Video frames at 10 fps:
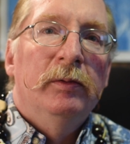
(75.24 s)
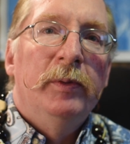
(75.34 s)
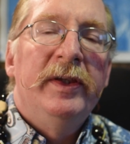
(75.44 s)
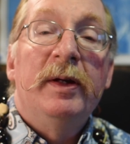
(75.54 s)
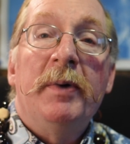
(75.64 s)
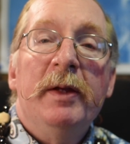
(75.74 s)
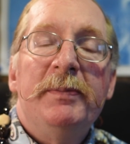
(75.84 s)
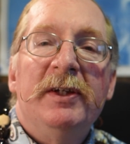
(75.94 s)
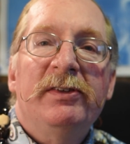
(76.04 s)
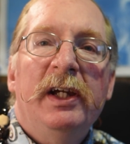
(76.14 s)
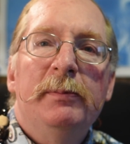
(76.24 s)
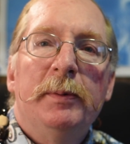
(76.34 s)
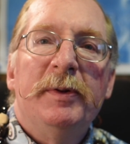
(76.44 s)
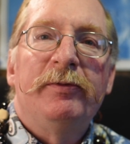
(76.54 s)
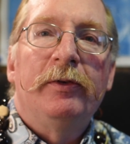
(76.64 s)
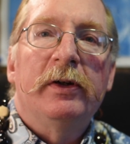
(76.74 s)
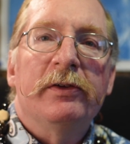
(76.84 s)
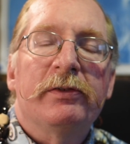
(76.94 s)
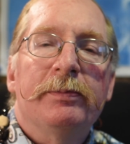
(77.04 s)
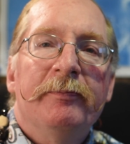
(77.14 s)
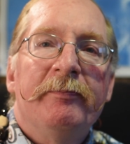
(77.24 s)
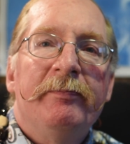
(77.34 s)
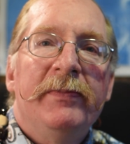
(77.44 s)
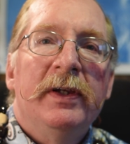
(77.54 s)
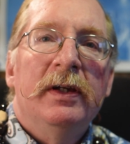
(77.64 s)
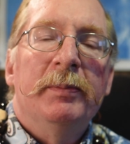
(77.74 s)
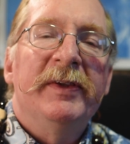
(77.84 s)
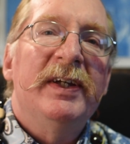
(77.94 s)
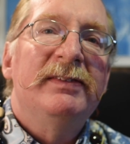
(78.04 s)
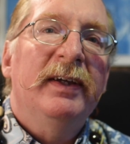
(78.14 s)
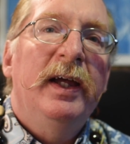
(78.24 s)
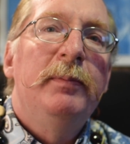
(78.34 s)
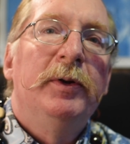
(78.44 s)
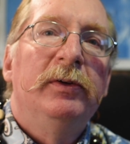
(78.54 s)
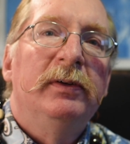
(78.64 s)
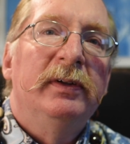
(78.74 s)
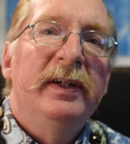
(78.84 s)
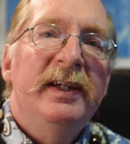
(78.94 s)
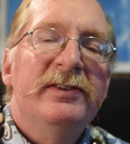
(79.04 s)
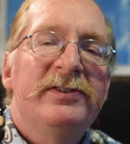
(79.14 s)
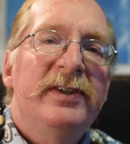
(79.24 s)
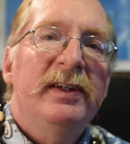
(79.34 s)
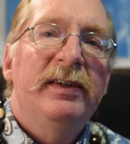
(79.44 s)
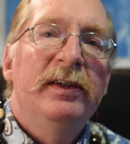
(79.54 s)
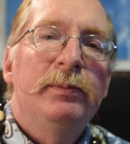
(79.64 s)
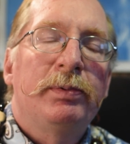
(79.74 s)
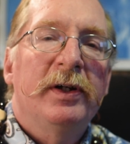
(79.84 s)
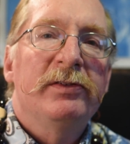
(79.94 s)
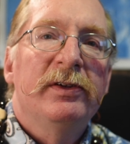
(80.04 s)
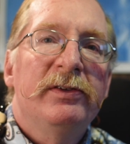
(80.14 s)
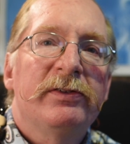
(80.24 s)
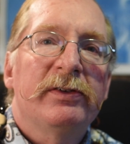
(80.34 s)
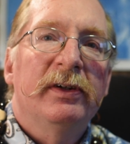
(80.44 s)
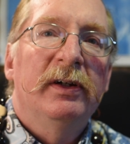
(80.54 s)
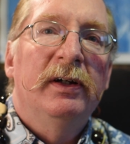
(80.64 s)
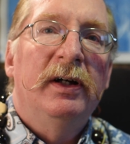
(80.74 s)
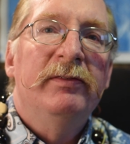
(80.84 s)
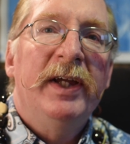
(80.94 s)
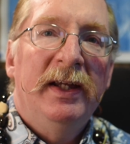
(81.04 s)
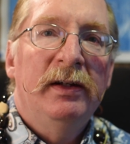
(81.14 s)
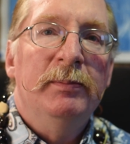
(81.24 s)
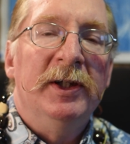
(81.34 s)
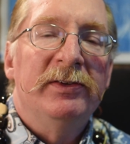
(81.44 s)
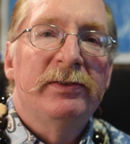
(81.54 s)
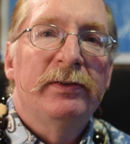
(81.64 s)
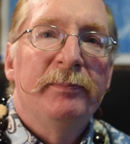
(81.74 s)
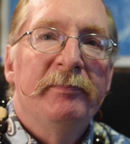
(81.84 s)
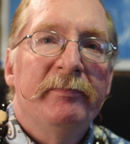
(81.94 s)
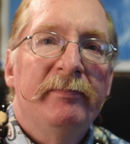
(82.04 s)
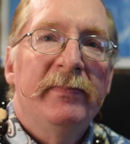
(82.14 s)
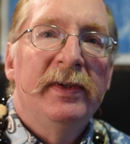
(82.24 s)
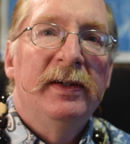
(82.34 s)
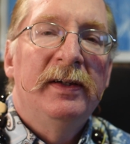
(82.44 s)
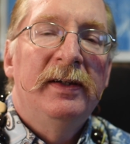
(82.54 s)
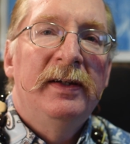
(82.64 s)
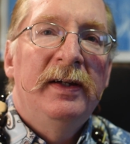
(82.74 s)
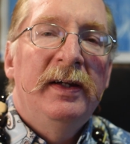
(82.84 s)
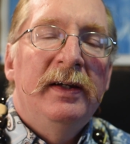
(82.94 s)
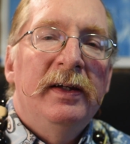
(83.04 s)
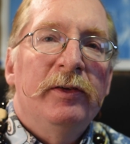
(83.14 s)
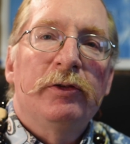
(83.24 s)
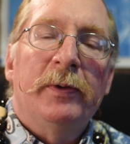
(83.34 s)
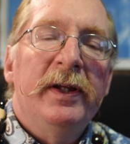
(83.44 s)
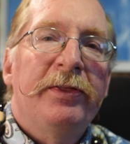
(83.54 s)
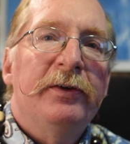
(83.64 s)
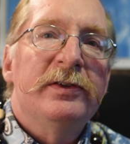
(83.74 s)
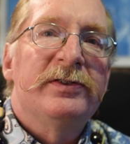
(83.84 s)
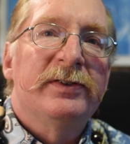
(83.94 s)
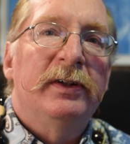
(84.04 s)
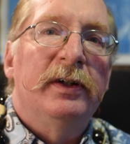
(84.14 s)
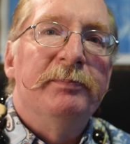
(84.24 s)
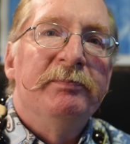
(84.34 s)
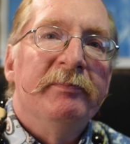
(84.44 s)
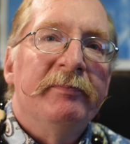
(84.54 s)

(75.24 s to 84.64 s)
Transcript: when there might be a table before us, but that table is set in the presence of enemies. The 23rd Psalm,